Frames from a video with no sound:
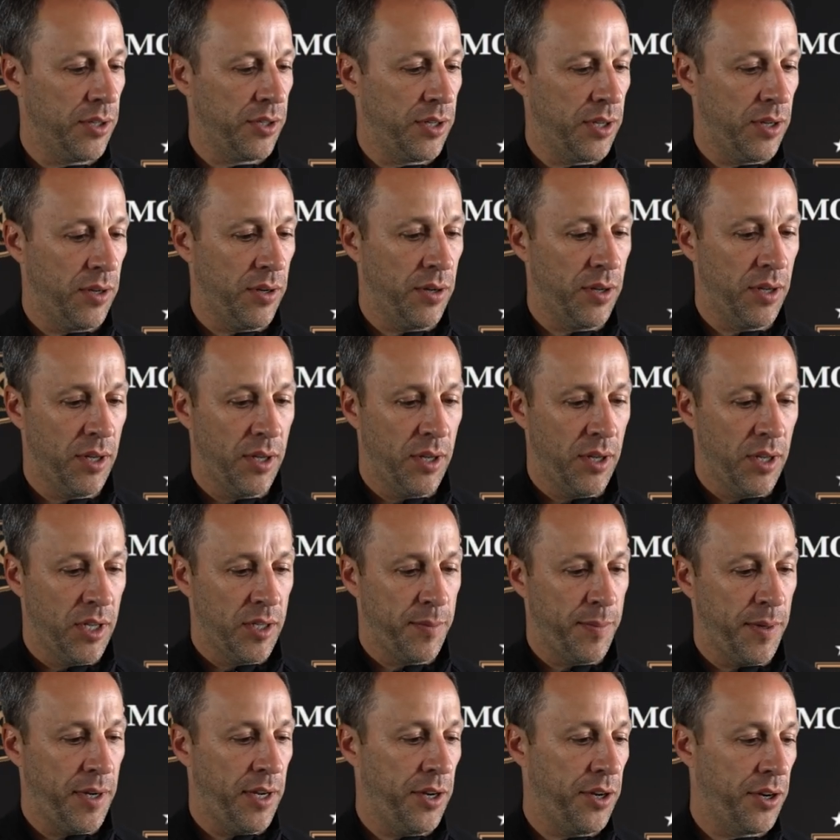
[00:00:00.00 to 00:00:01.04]
So it's
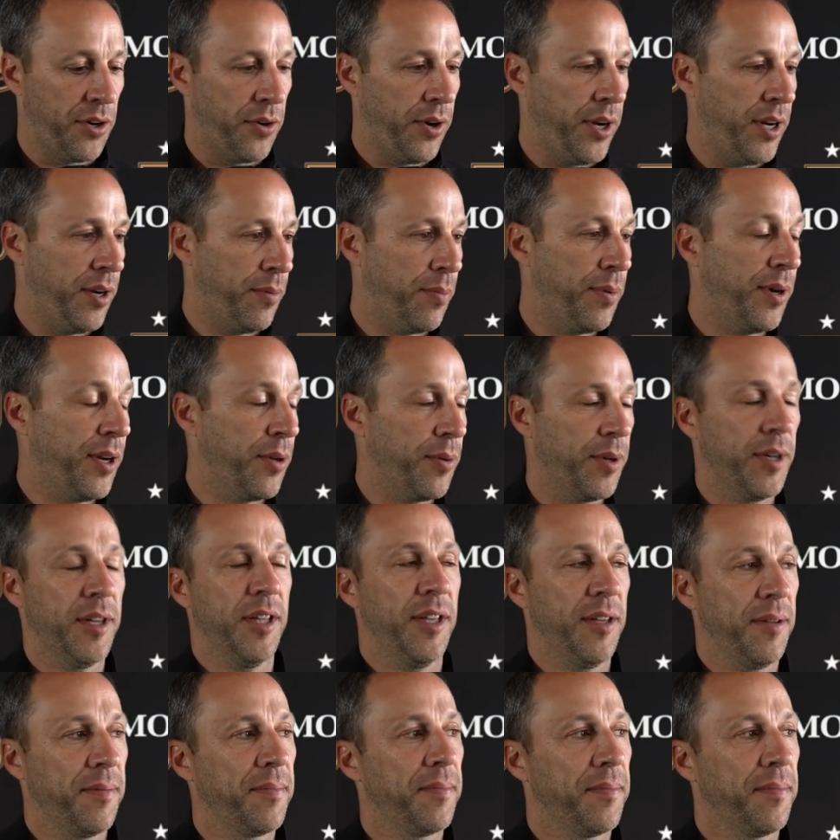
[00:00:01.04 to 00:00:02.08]
been integrated pretty quickly.